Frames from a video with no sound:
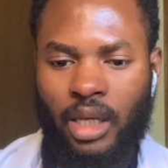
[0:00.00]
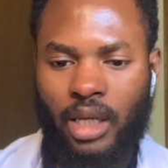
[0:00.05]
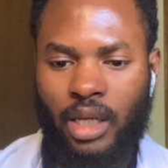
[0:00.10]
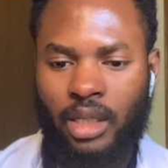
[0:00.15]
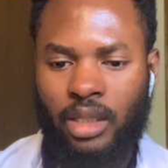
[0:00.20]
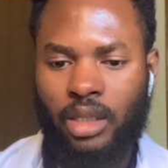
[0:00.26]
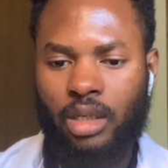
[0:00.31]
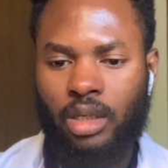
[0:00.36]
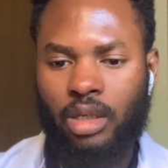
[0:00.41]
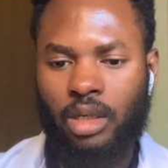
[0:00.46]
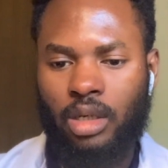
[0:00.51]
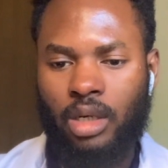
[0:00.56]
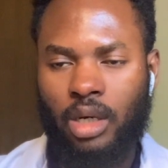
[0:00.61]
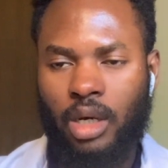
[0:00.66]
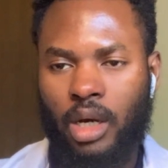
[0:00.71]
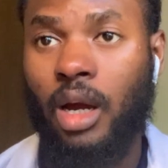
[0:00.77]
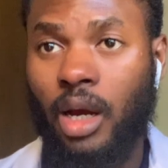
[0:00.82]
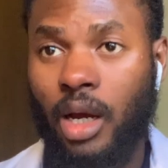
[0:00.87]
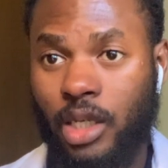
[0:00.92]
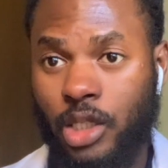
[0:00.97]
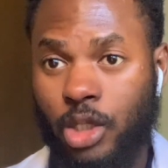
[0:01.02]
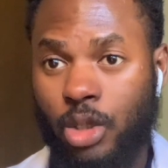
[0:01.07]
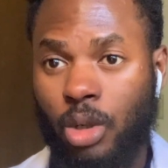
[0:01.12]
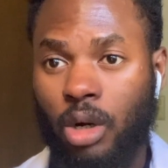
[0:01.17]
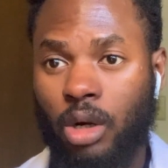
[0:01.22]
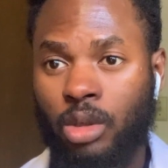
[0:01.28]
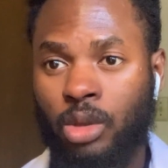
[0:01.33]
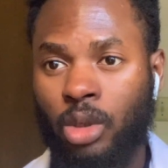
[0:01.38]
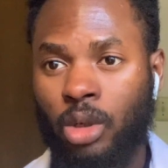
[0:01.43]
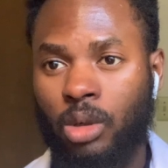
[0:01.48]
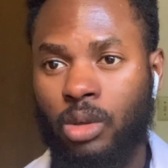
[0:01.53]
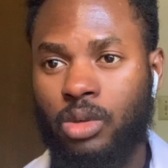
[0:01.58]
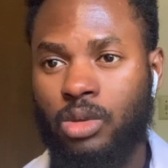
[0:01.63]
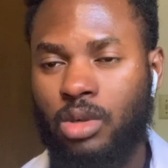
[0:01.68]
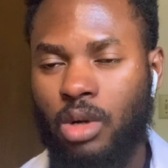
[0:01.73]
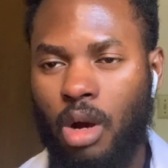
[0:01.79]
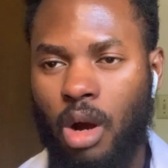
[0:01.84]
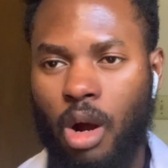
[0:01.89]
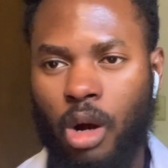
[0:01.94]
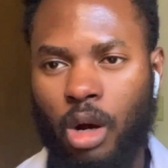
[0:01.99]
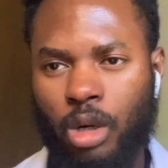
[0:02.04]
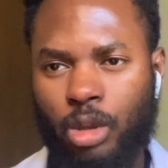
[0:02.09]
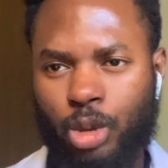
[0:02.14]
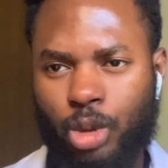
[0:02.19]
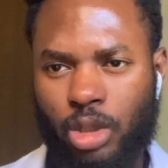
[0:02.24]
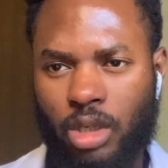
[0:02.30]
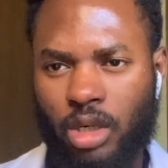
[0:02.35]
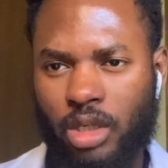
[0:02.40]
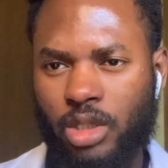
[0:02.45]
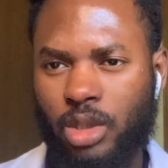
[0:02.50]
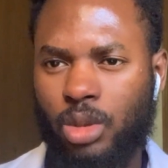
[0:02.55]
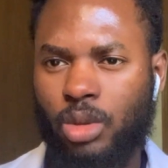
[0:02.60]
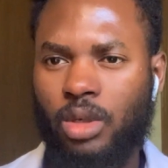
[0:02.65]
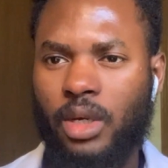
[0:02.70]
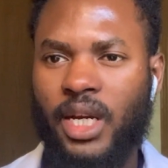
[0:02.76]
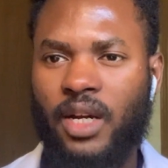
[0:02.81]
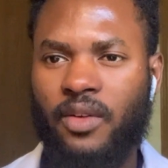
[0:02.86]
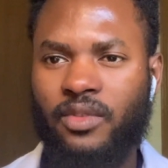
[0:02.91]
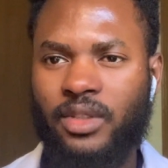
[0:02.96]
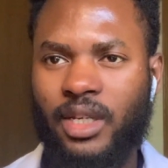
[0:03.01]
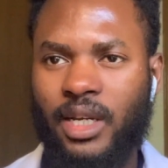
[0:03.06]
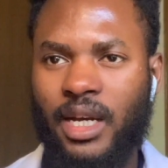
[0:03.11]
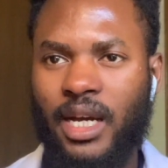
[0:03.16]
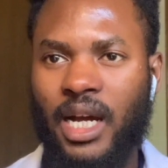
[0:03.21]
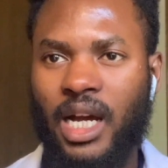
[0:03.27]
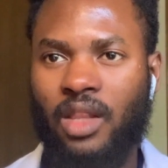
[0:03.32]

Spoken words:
And as you all know, all drugs do have their